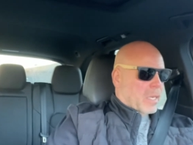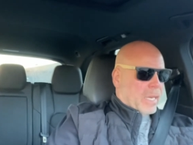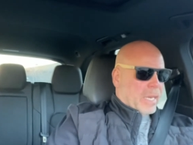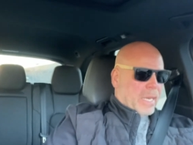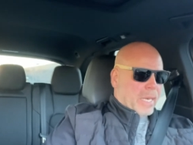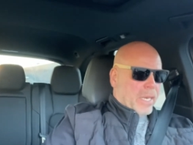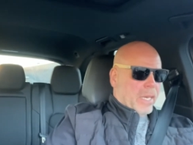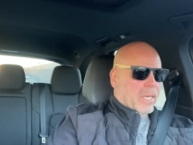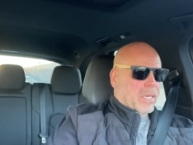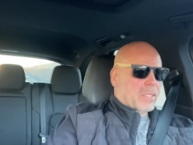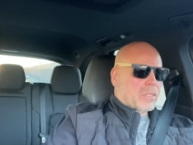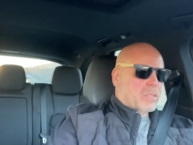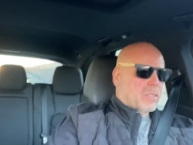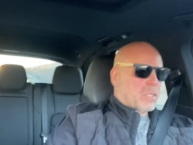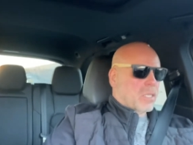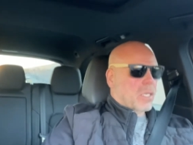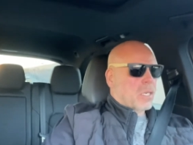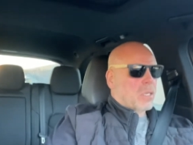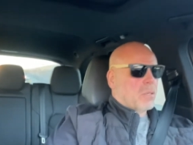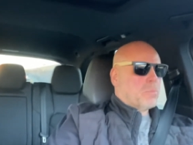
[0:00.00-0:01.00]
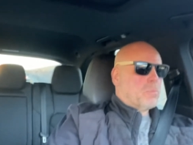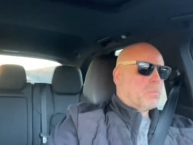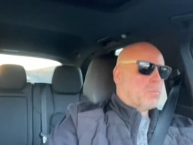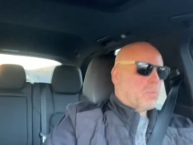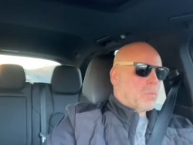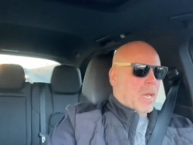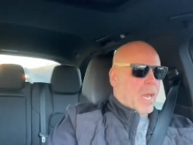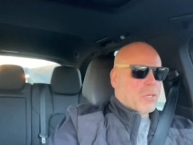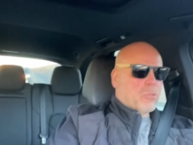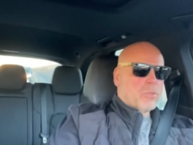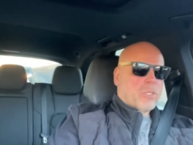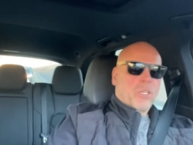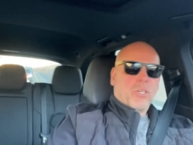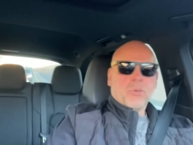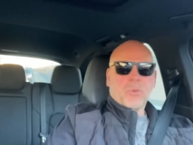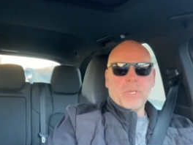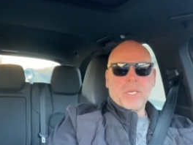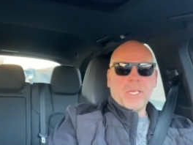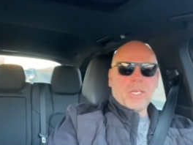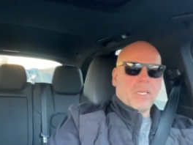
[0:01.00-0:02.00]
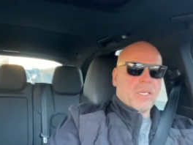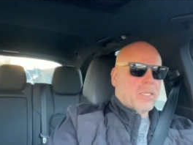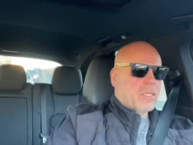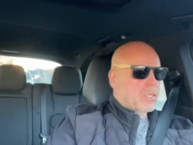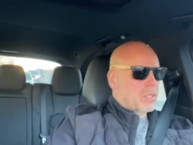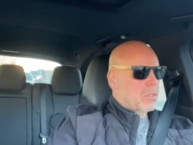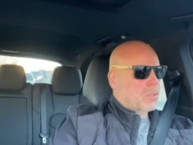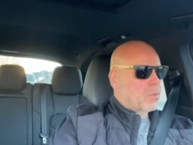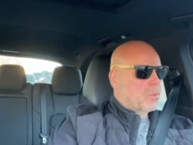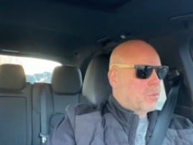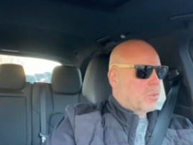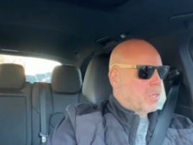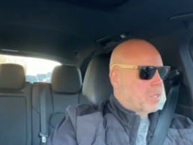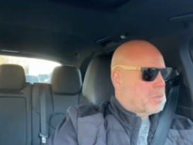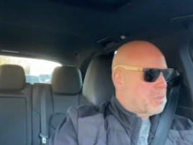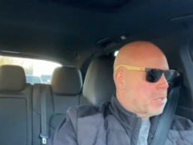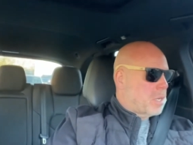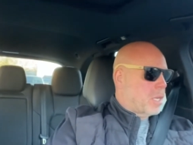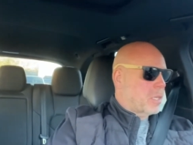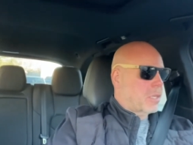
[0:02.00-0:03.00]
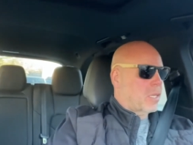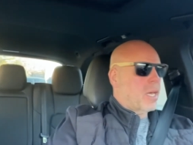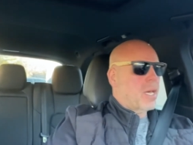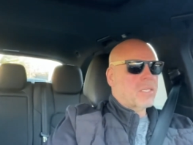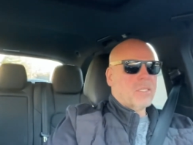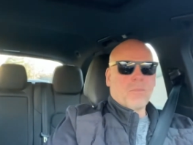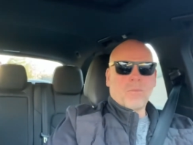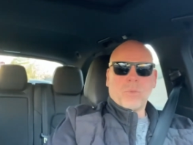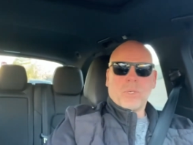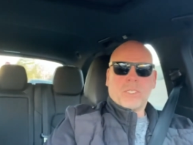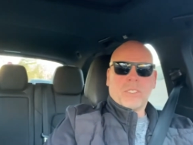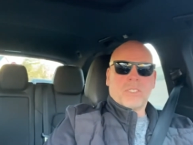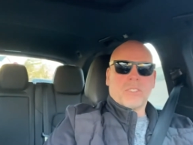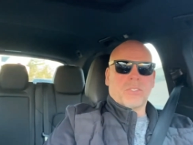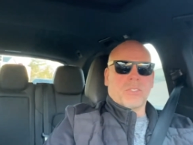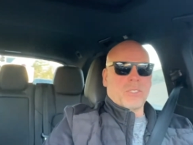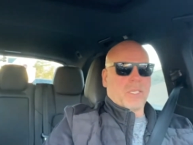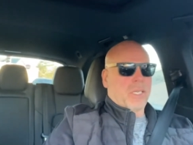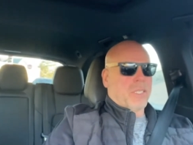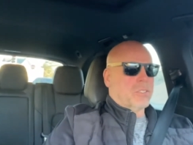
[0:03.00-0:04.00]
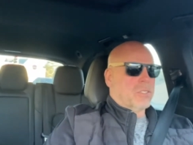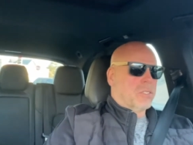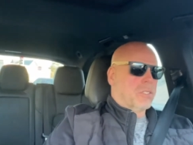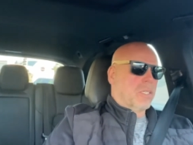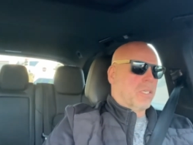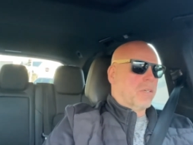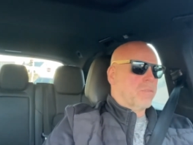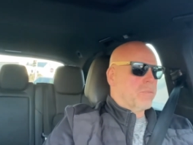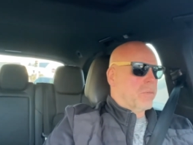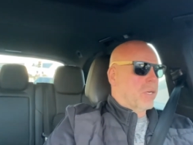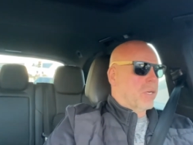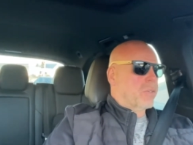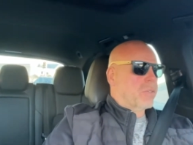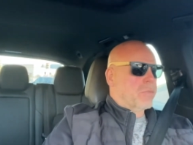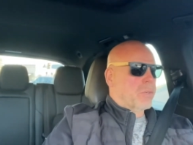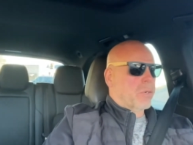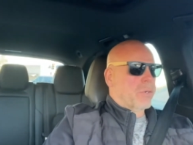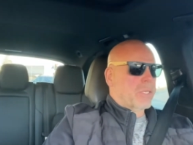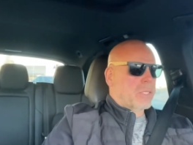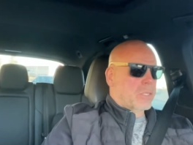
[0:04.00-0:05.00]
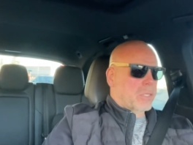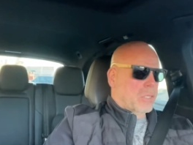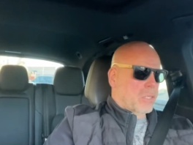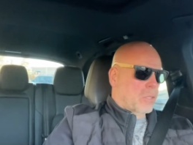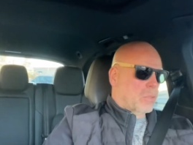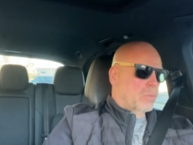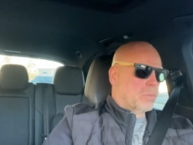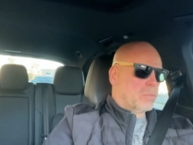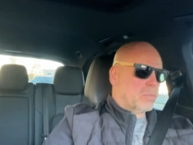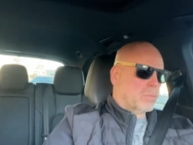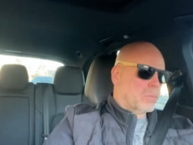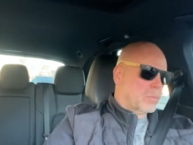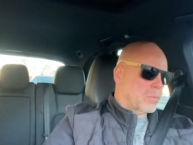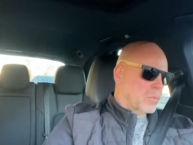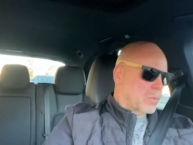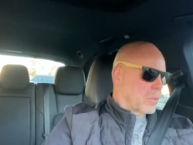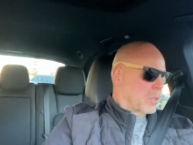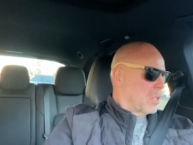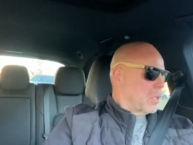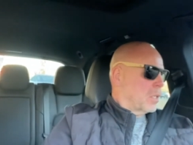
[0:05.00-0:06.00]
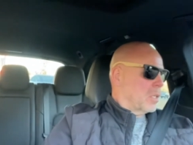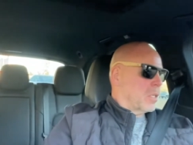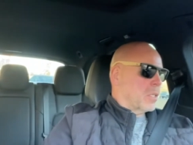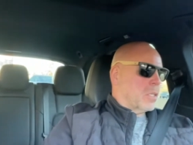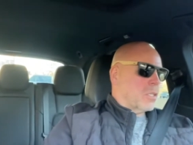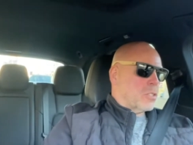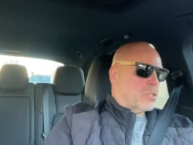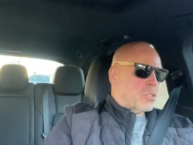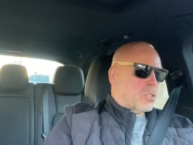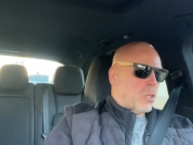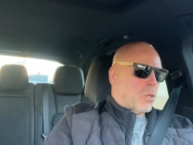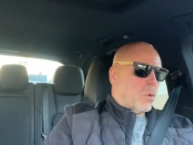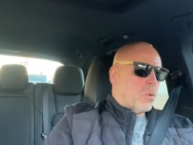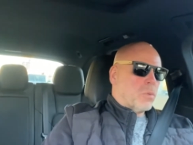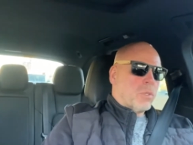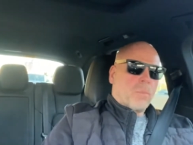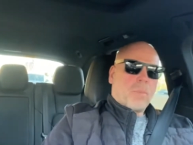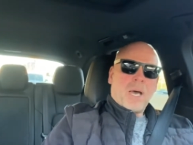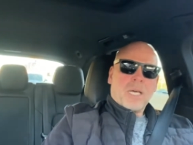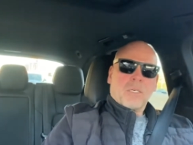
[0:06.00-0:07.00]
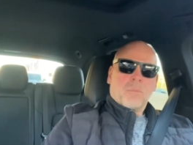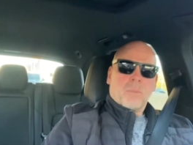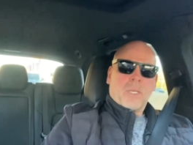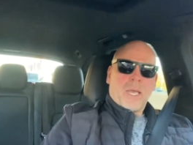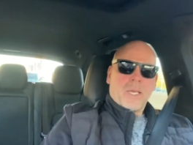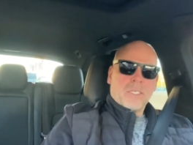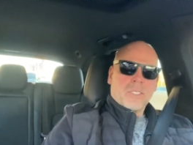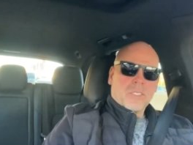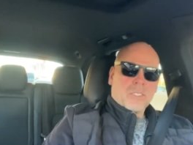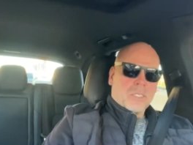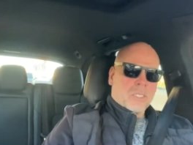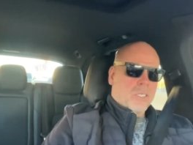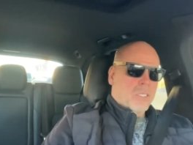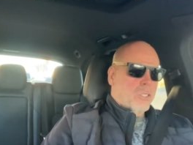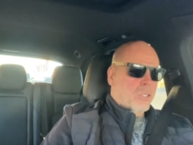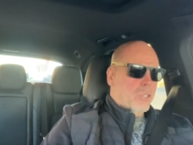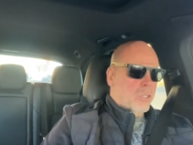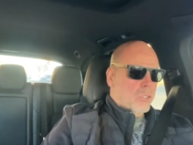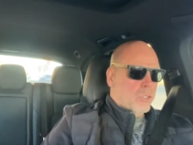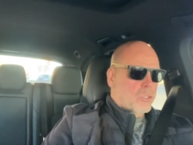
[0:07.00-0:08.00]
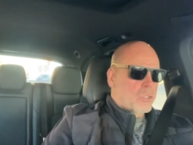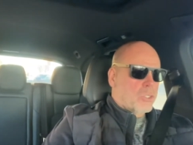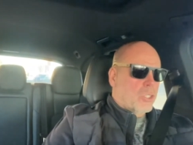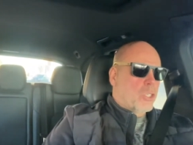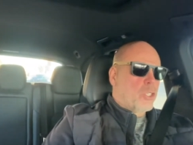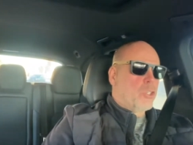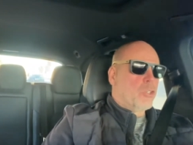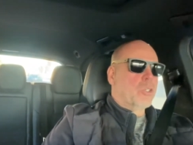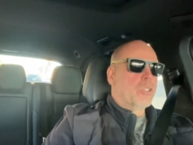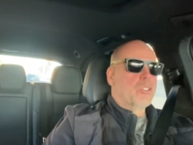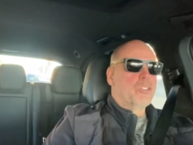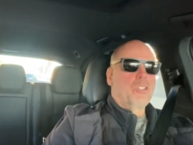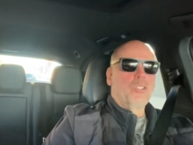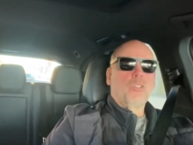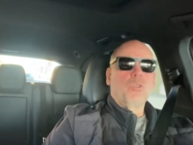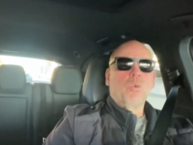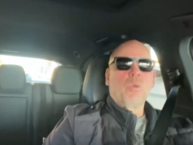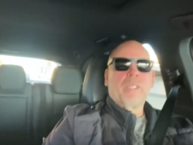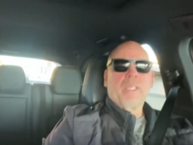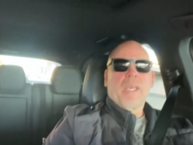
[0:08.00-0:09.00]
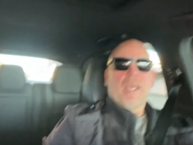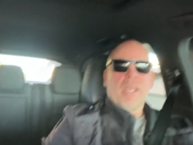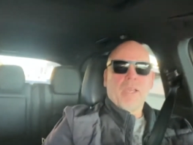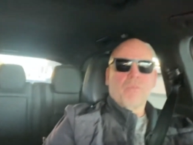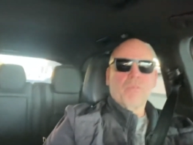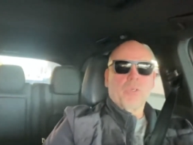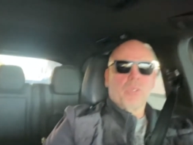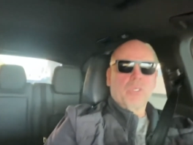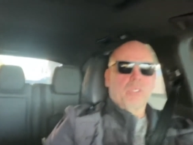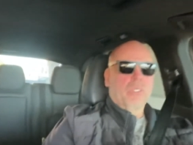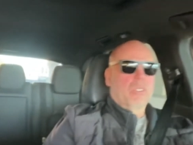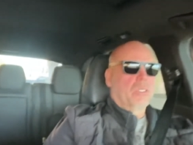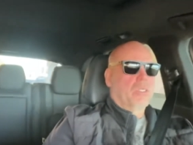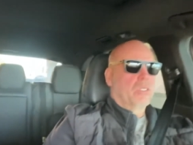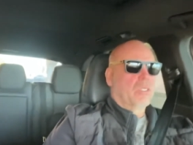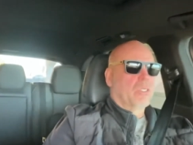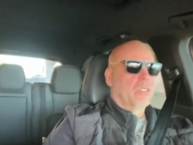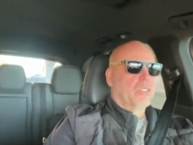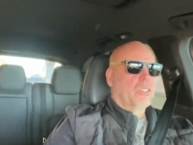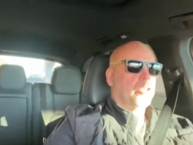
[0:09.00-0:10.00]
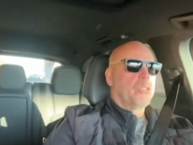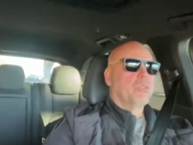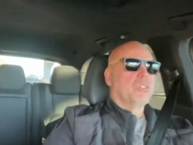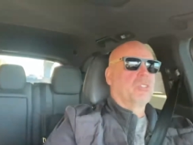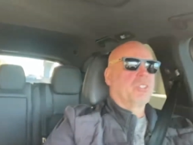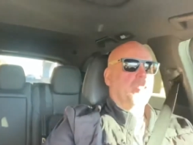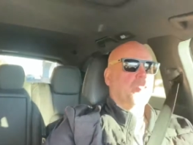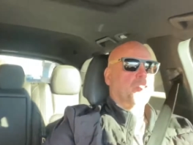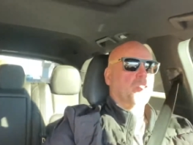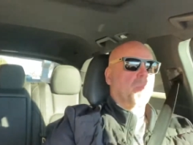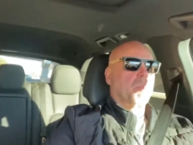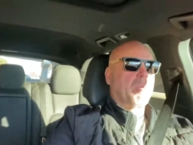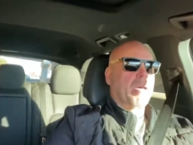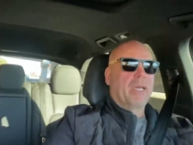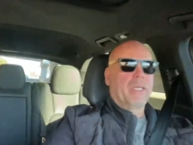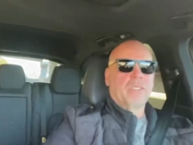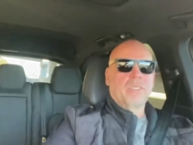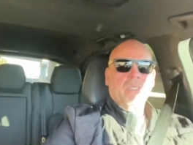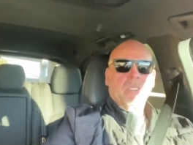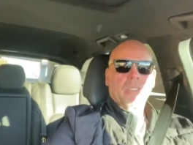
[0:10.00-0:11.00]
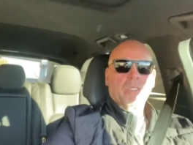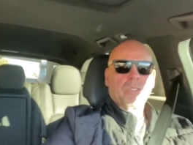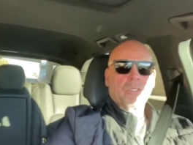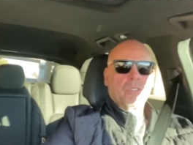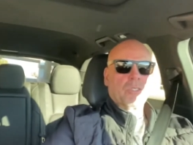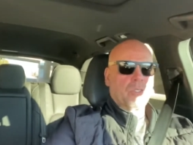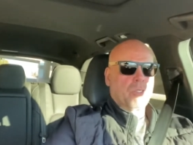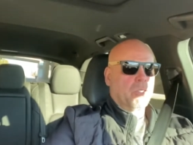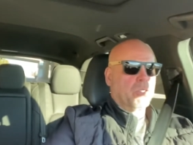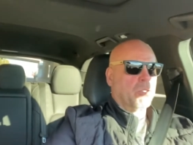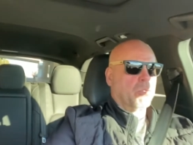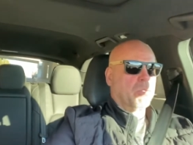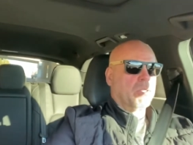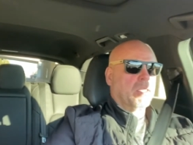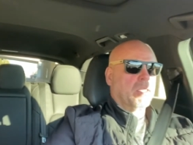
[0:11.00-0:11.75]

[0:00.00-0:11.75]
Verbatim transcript: And uh, I don't agree with a lot of what he says, uh, very, very little. So the bottom line is, girls, you could do whatever you set your mind to do.